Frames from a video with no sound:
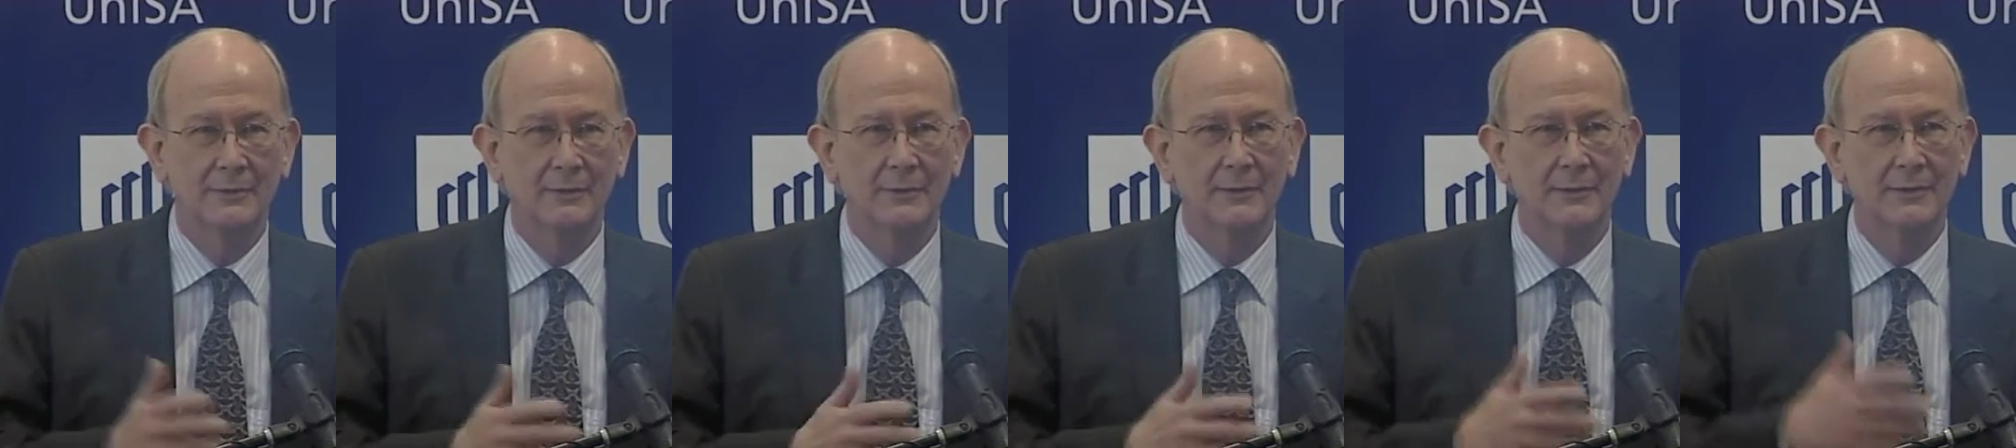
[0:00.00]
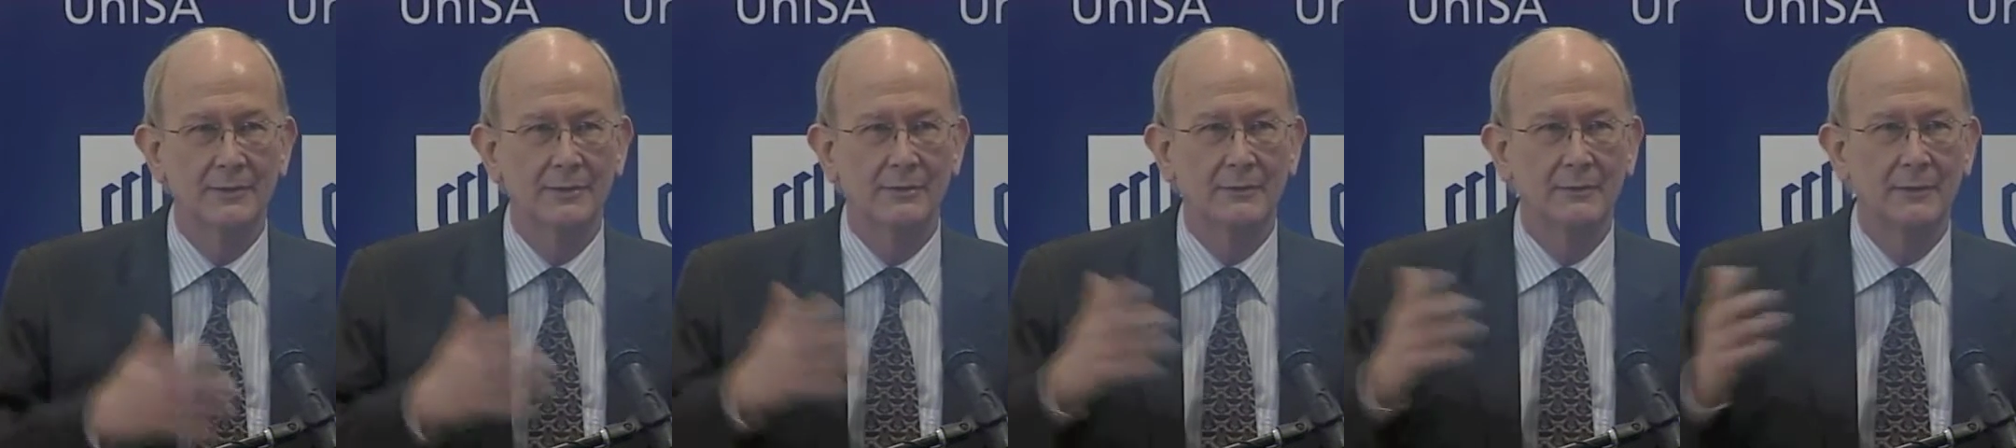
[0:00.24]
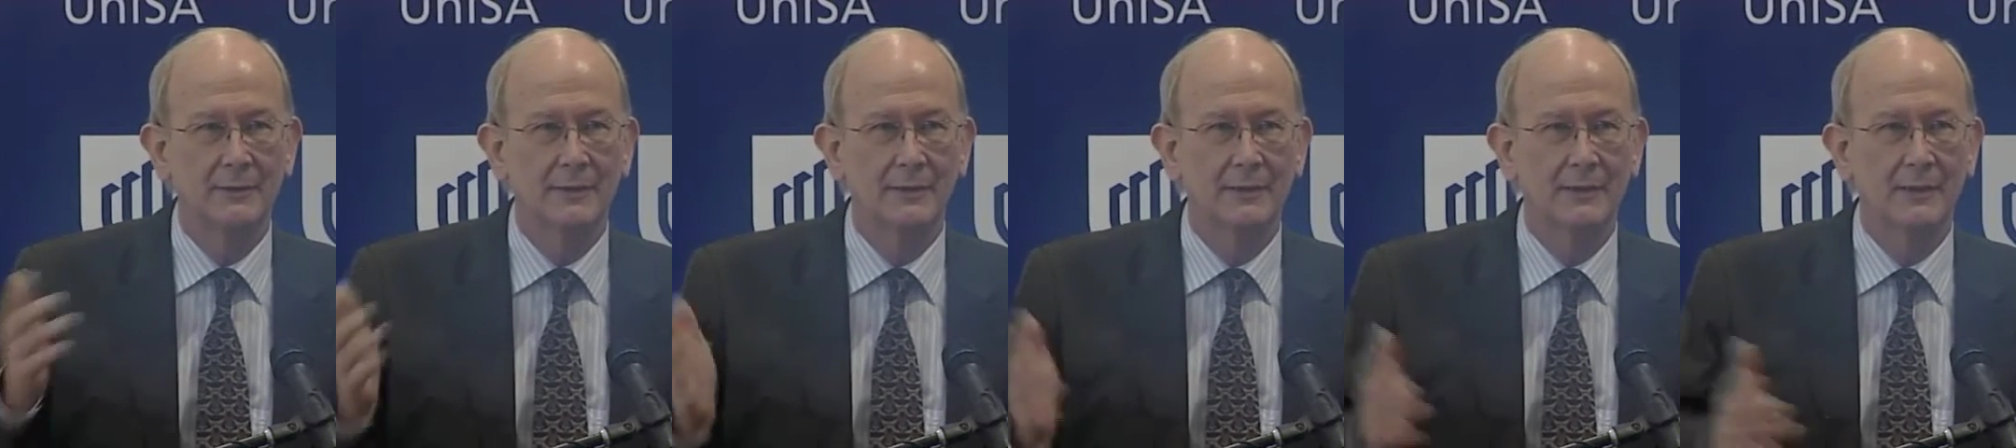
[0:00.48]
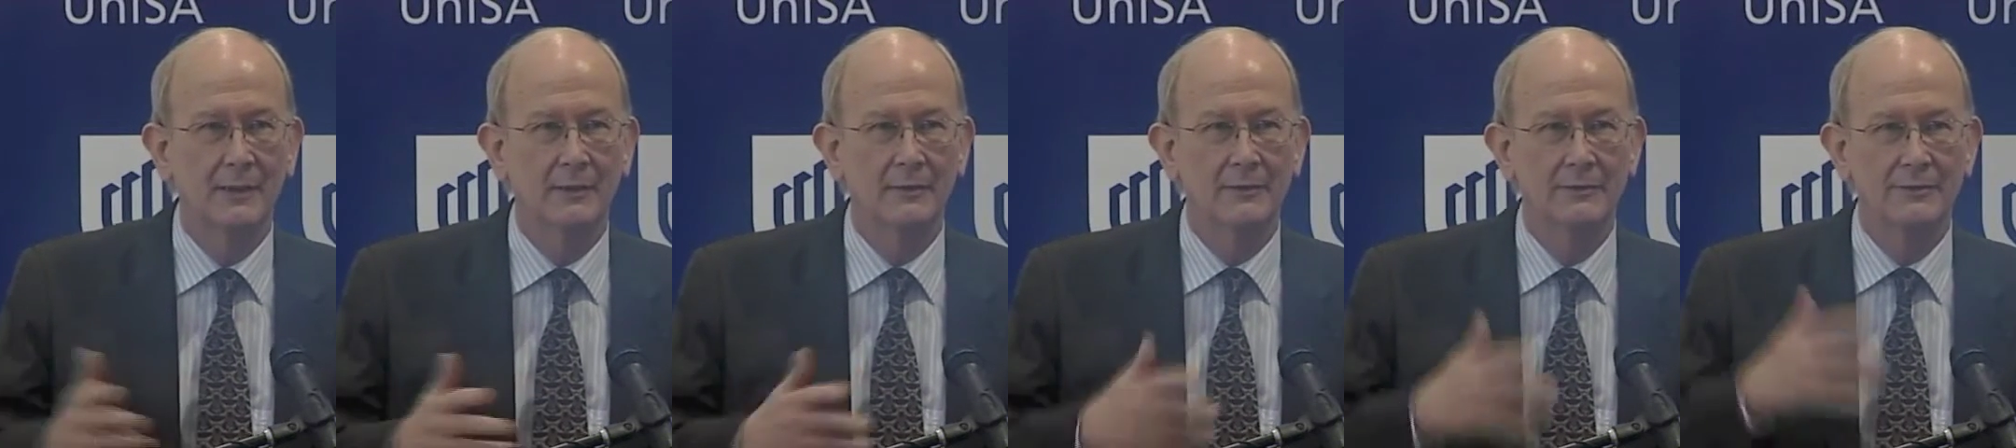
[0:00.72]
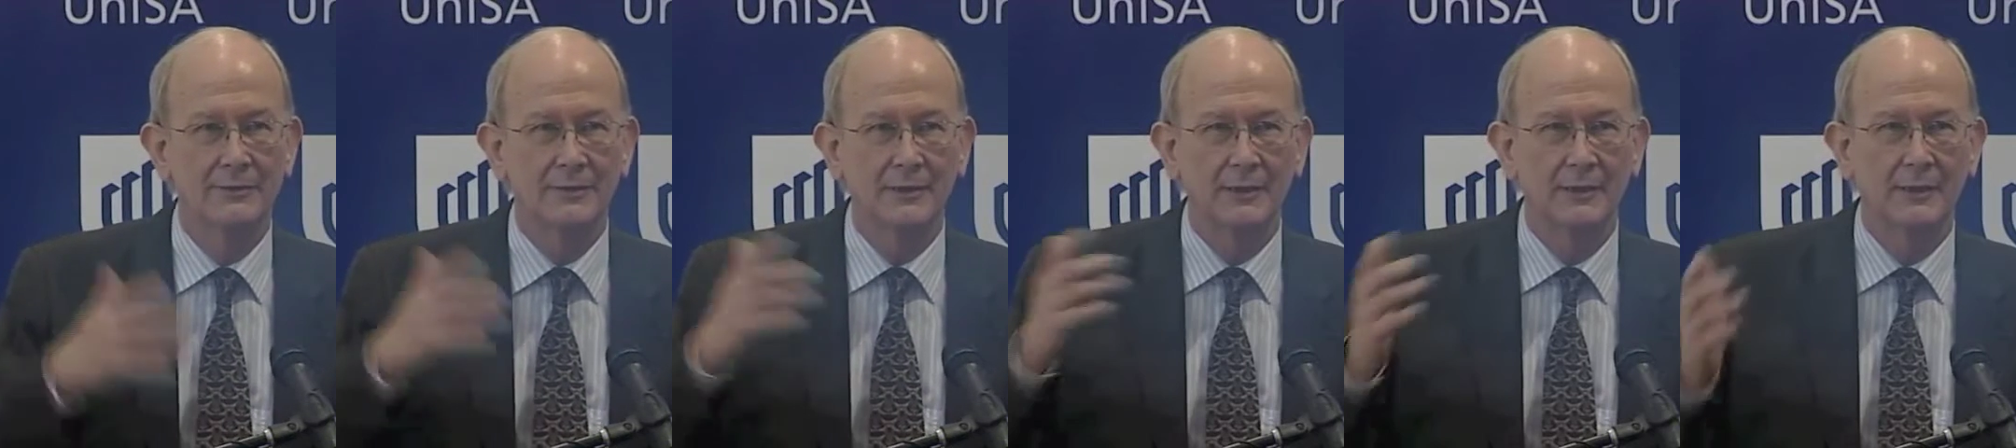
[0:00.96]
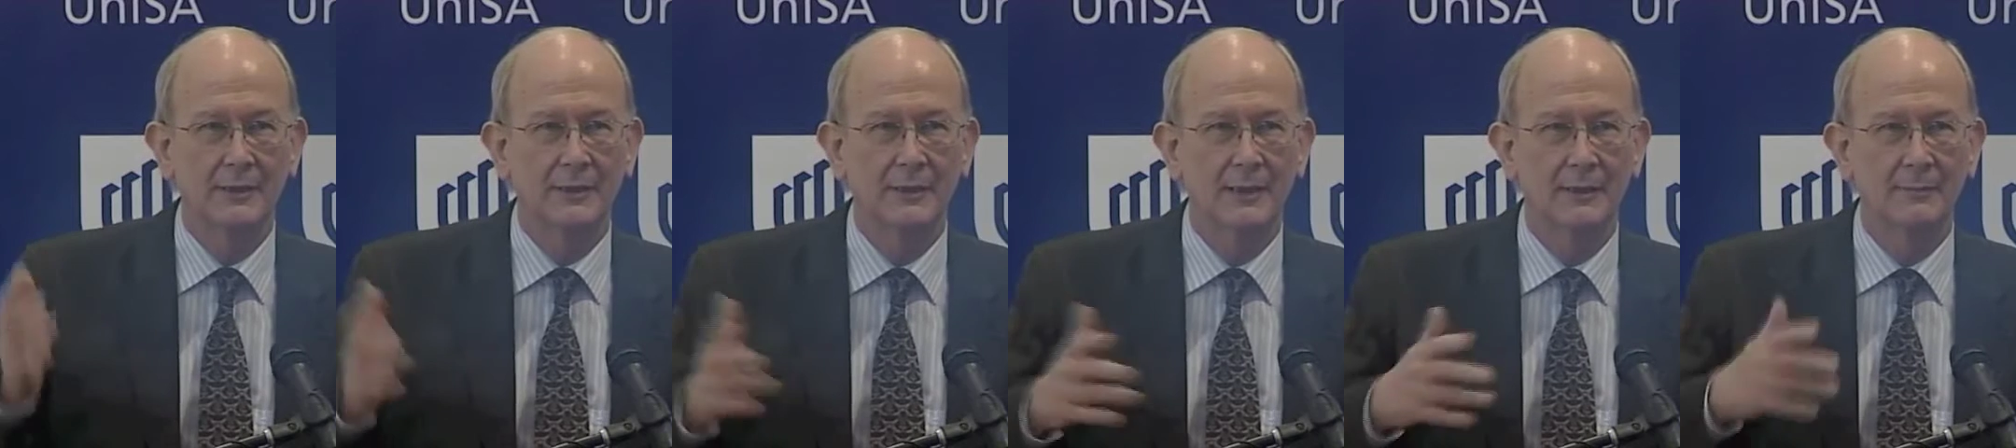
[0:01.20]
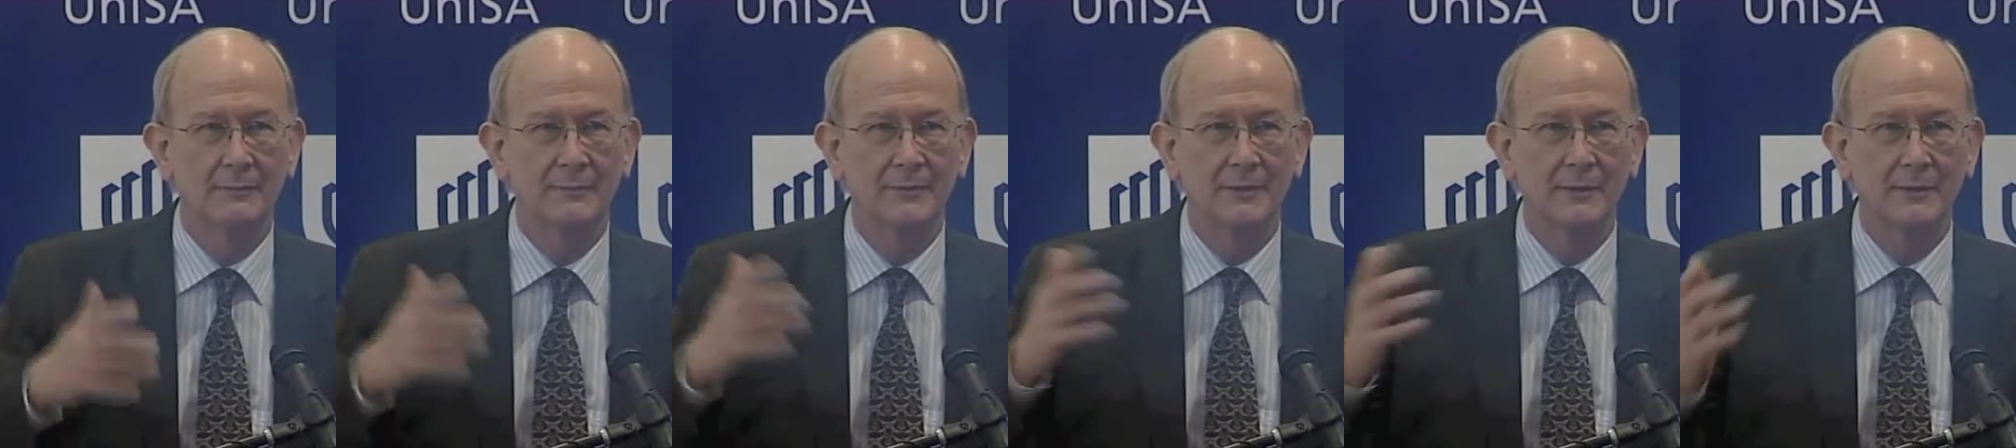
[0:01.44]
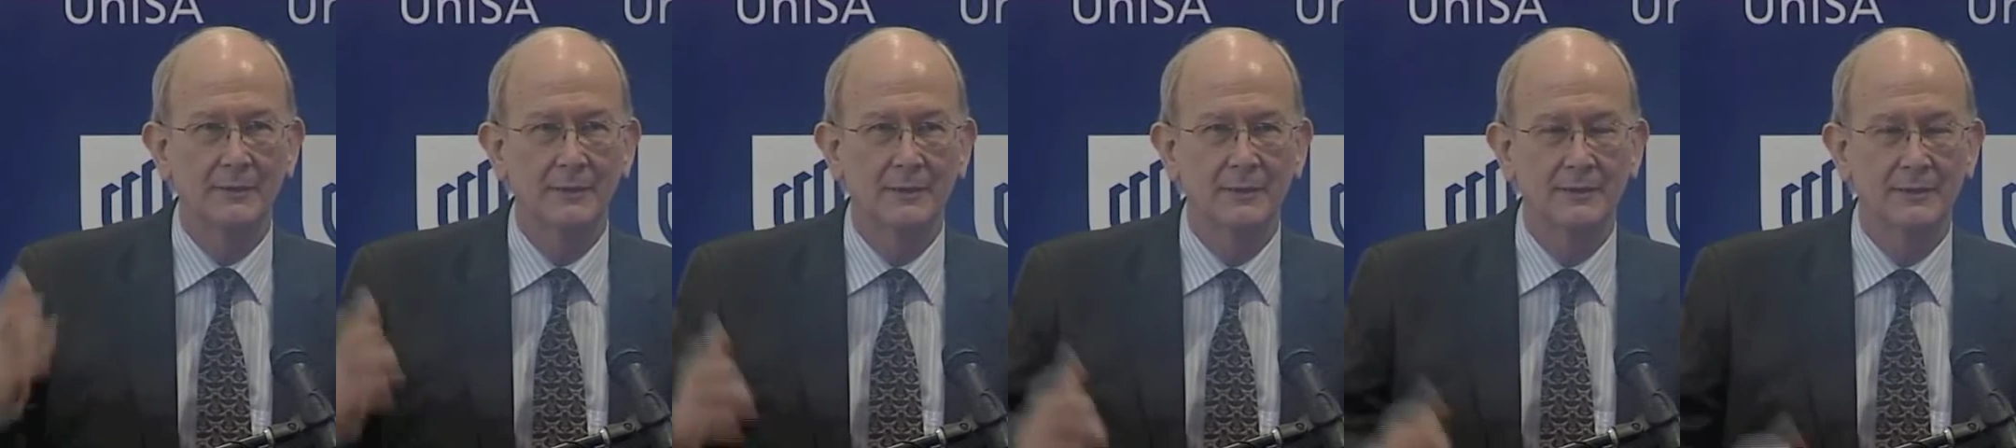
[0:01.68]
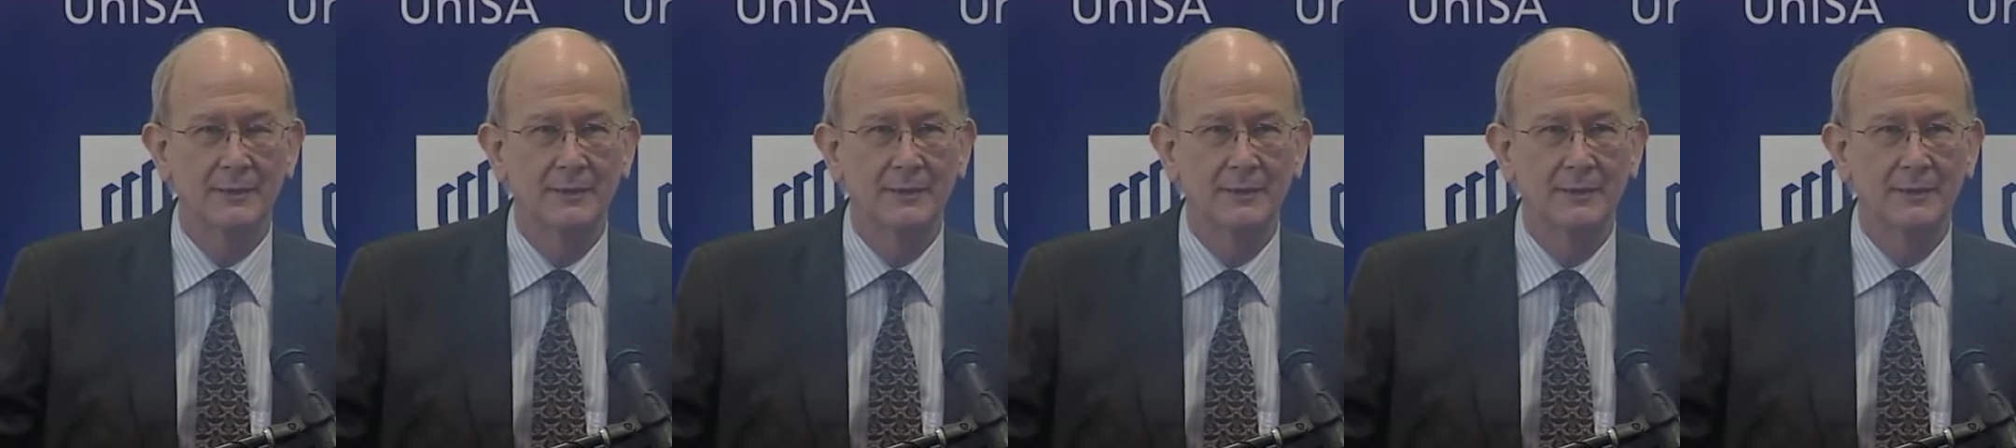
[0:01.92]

judiciary cozying up to the